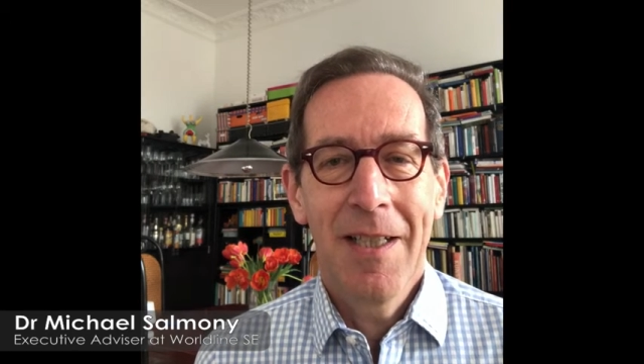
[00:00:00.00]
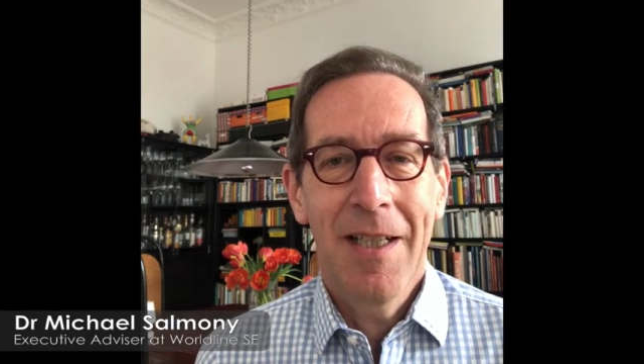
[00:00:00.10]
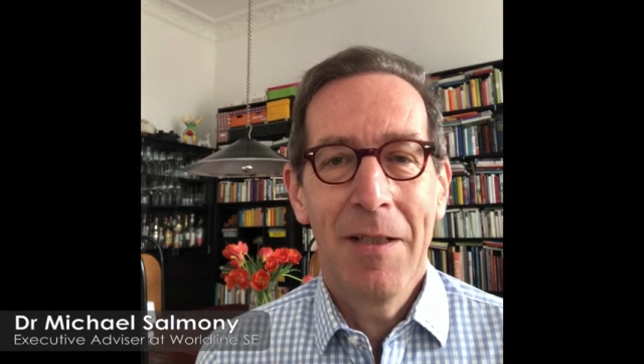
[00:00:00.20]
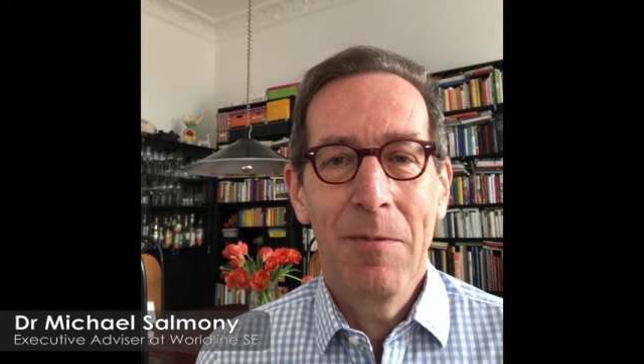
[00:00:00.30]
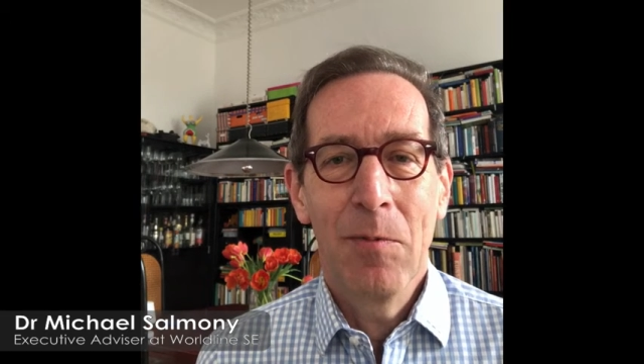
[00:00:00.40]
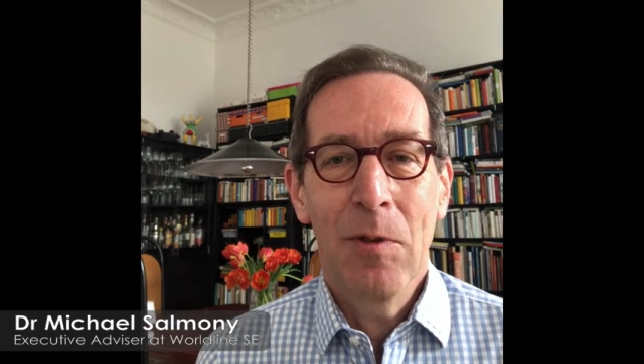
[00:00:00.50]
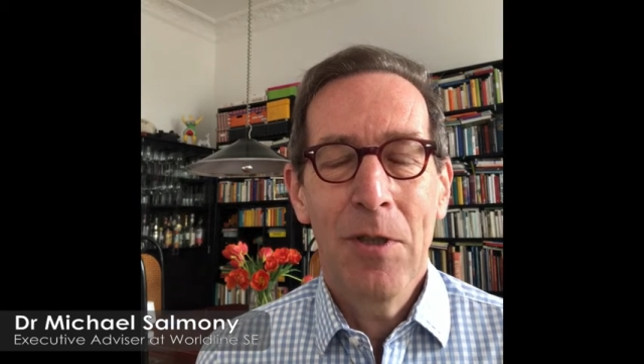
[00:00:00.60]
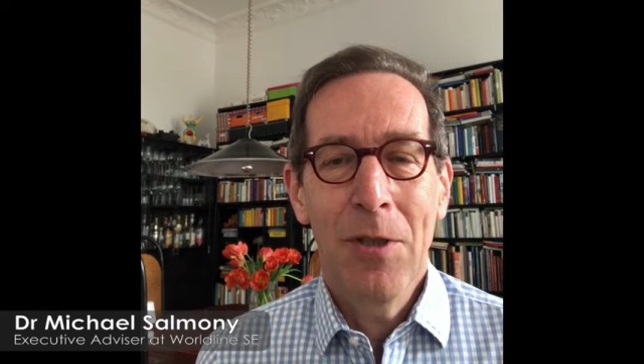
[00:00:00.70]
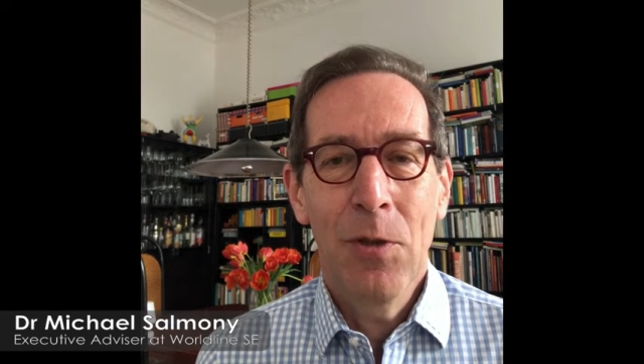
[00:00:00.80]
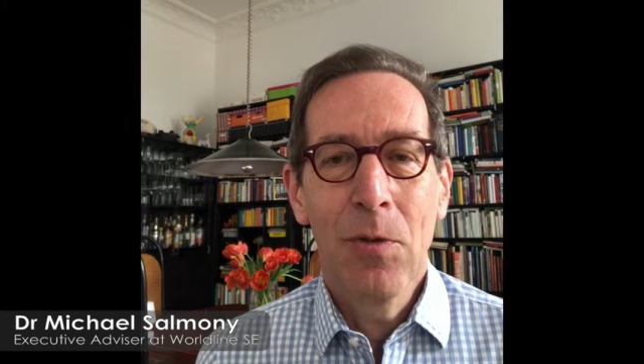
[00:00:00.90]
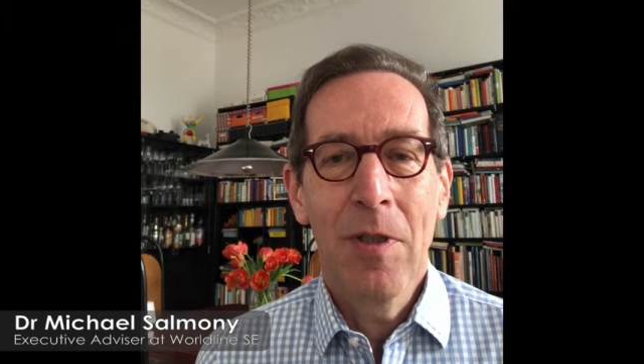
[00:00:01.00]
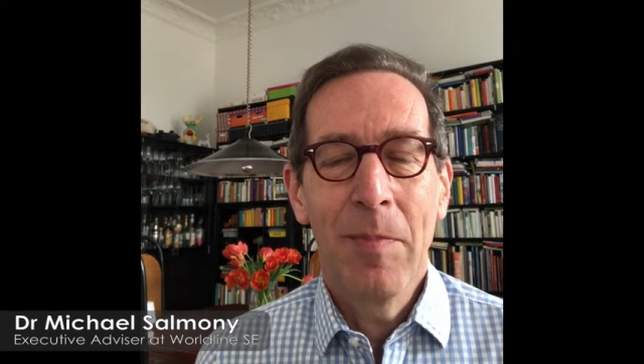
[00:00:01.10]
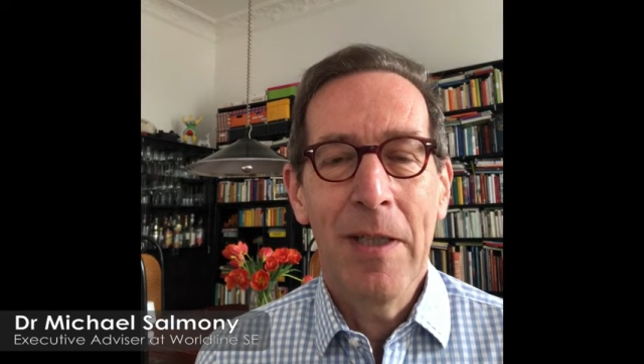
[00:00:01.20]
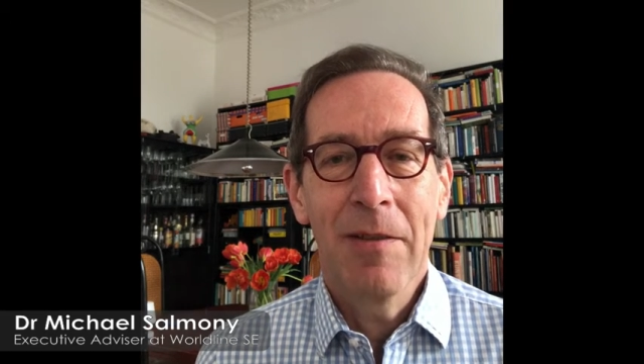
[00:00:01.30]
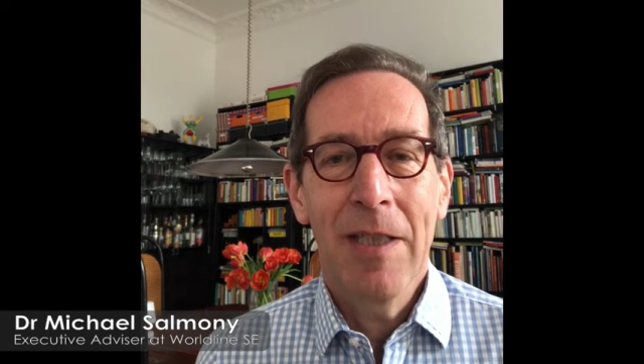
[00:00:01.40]
and I want to talk
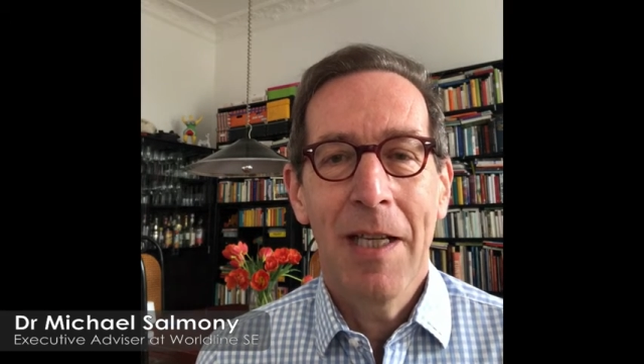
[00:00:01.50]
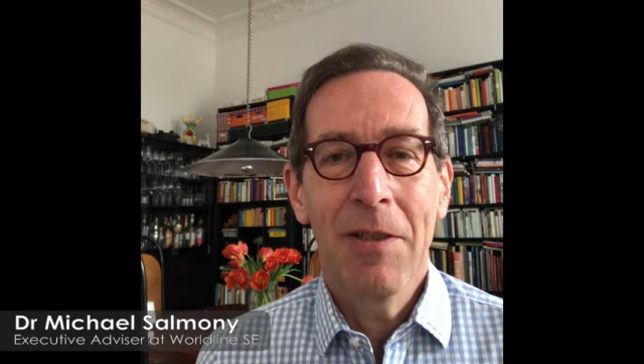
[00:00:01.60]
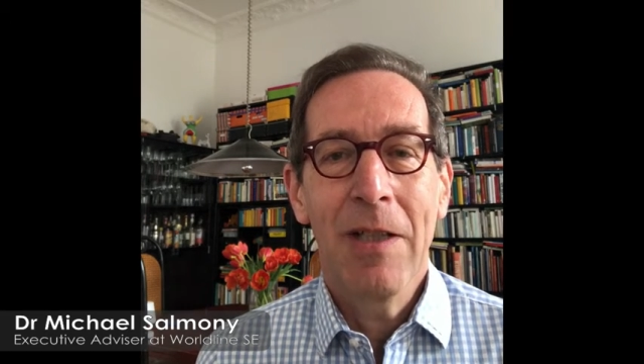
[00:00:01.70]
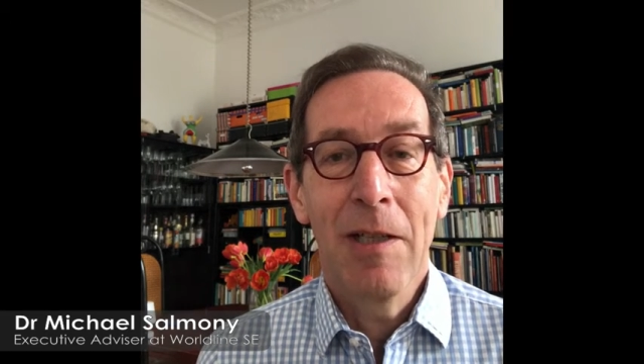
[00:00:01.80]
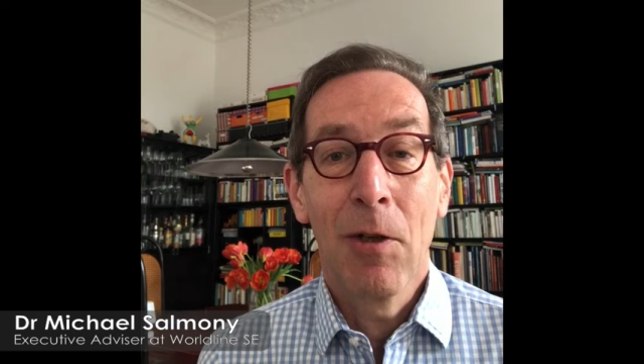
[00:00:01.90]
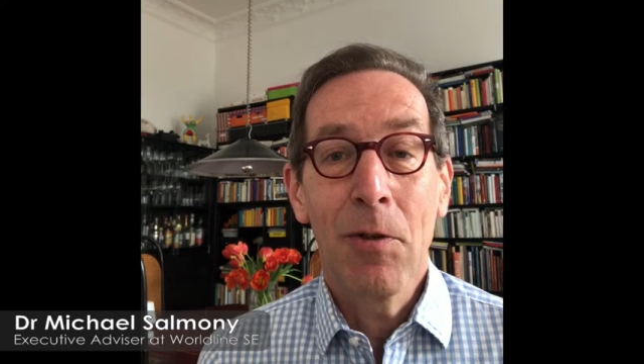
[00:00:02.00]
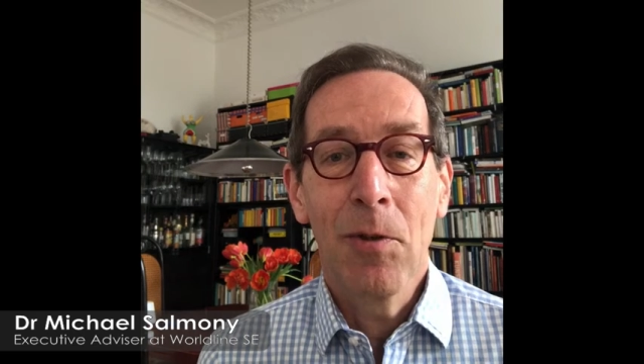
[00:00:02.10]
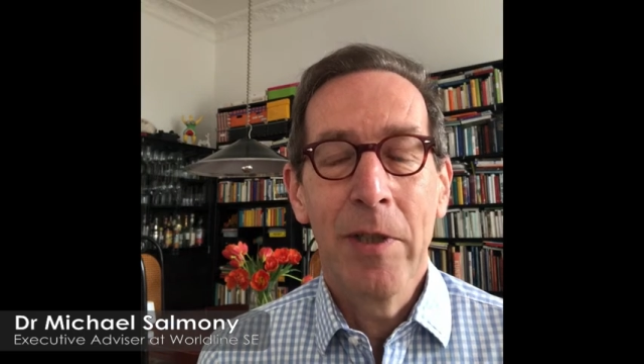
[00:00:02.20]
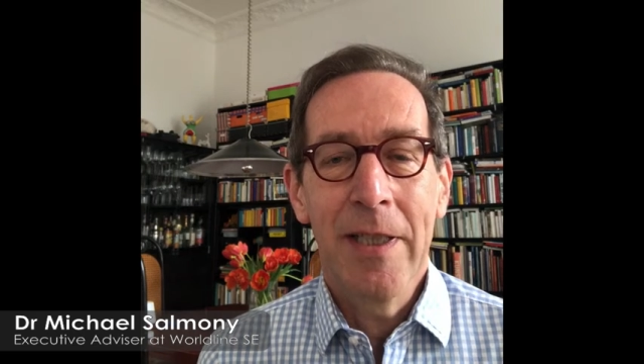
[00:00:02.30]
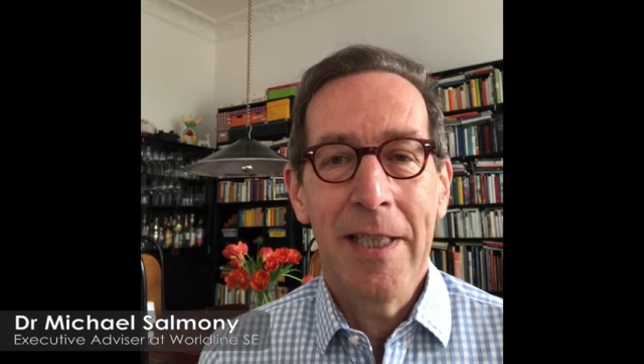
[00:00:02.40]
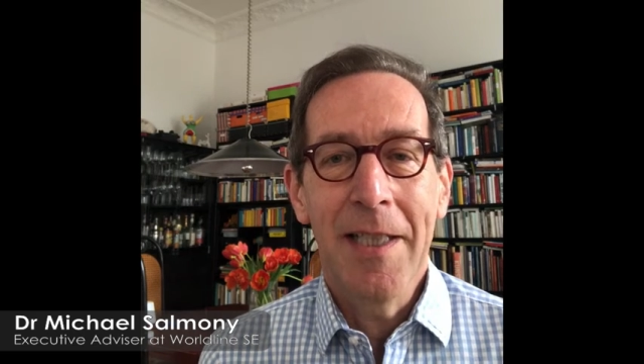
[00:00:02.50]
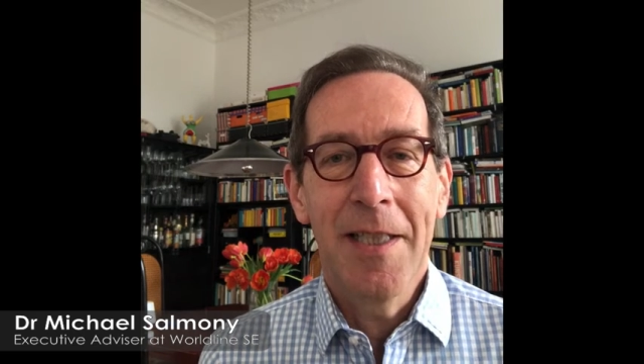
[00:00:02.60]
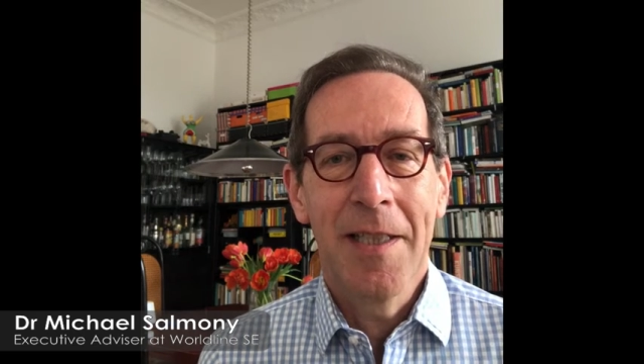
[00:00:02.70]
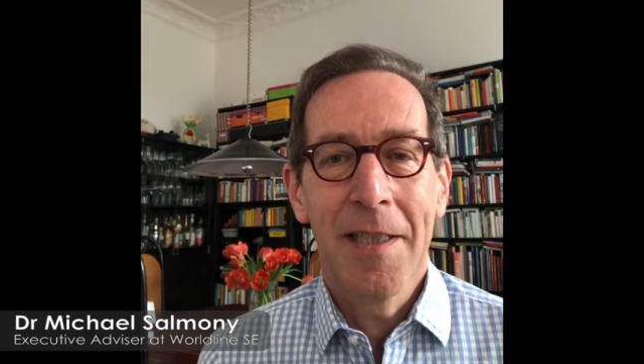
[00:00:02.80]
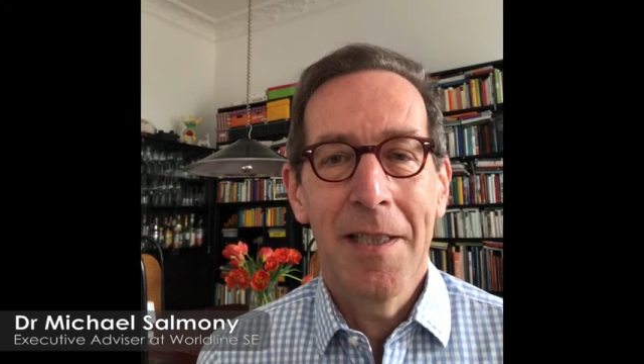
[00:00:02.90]
about how to unlock all the
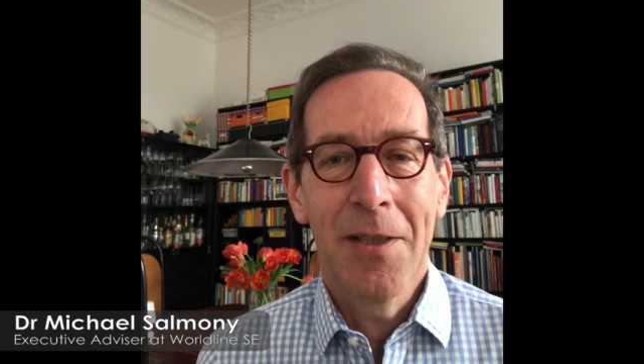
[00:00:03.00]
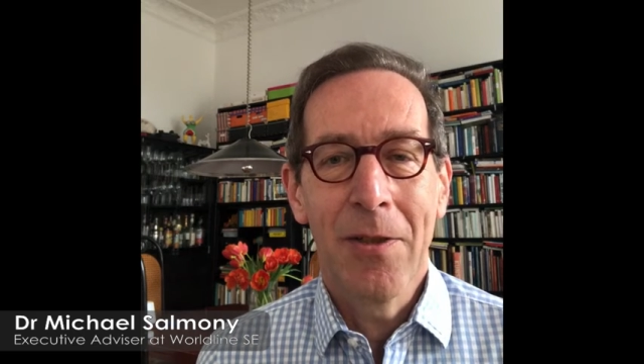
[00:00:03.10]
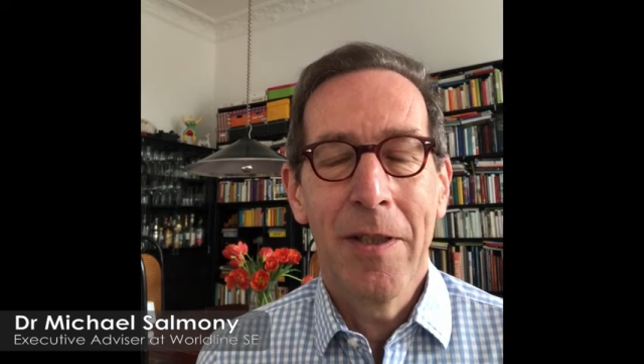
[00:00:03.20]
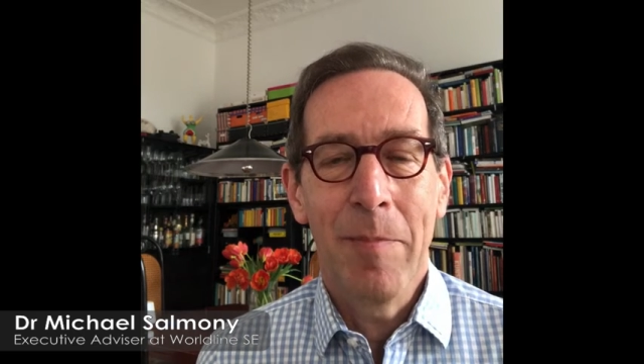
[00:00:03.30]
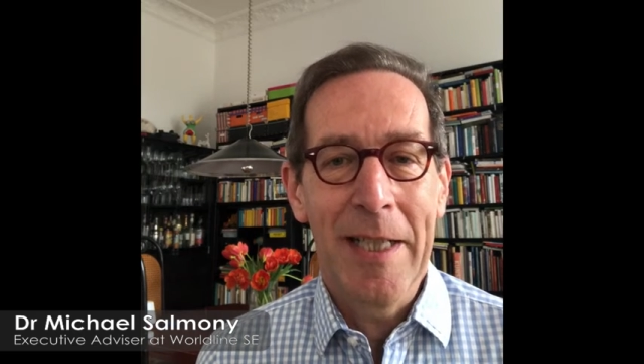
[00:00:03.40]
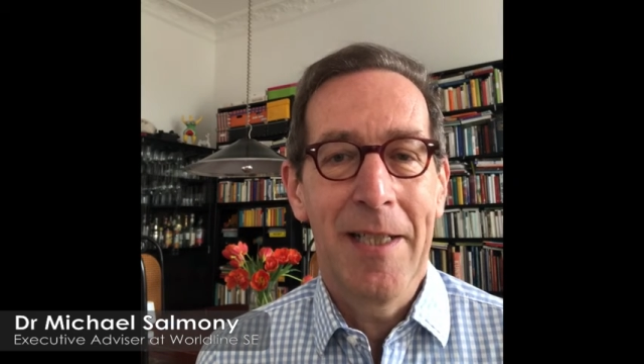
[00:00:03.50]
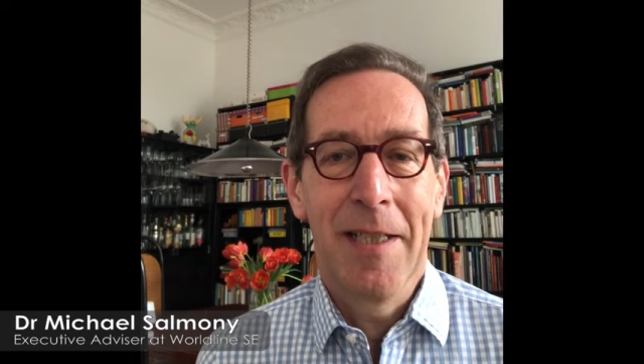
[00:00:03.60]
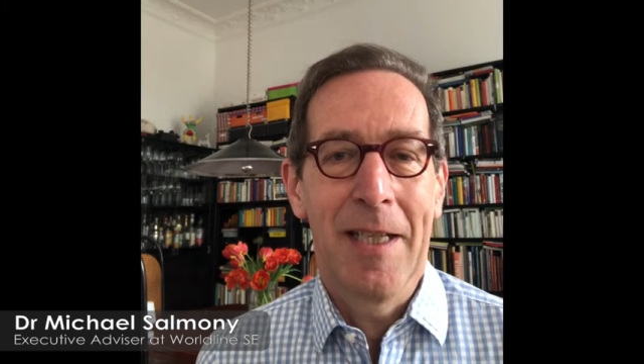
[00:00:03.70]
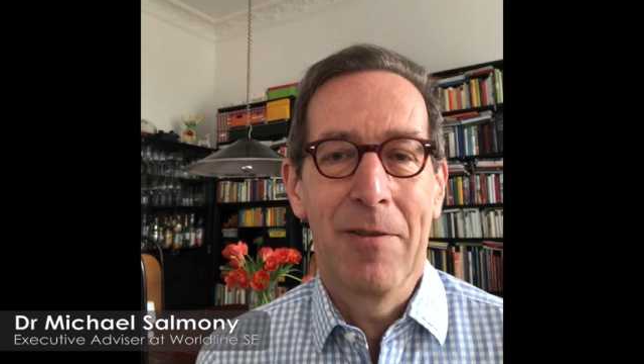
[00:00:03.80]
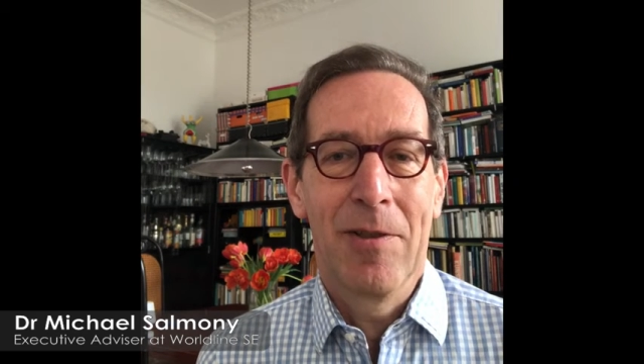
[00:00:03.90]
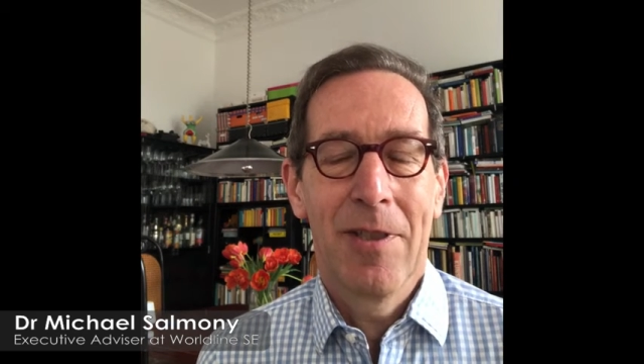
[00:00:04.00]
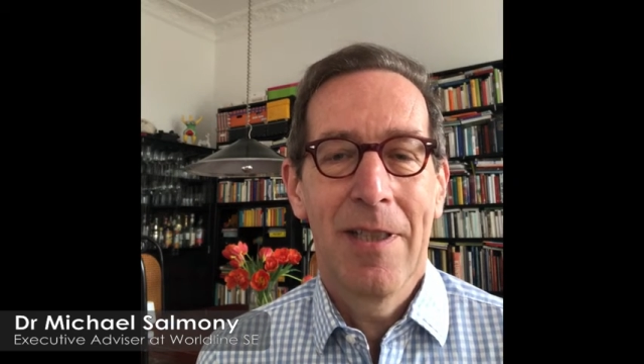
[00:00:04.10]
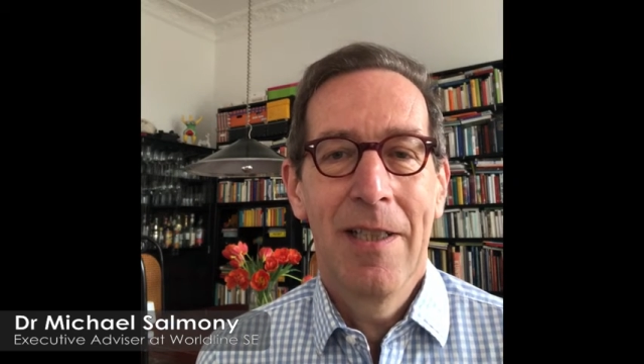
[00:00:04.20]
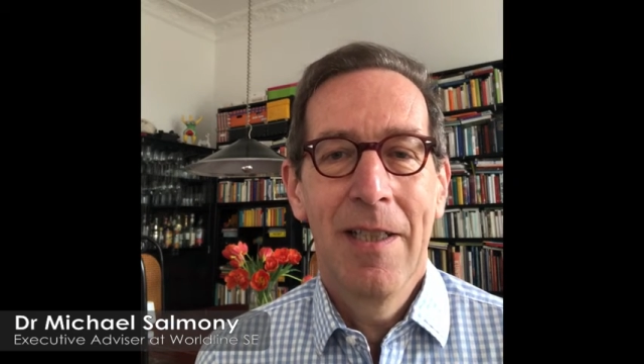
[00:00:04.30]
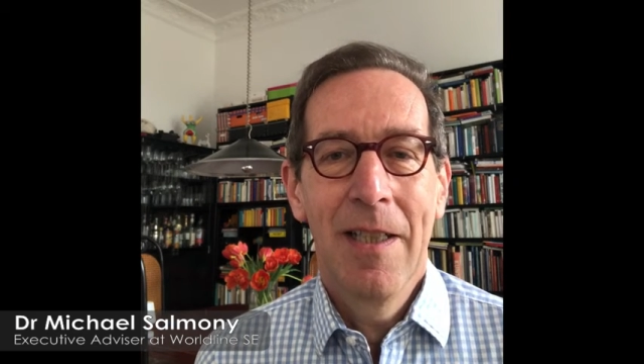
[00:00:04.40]
data that is on the bank accounts.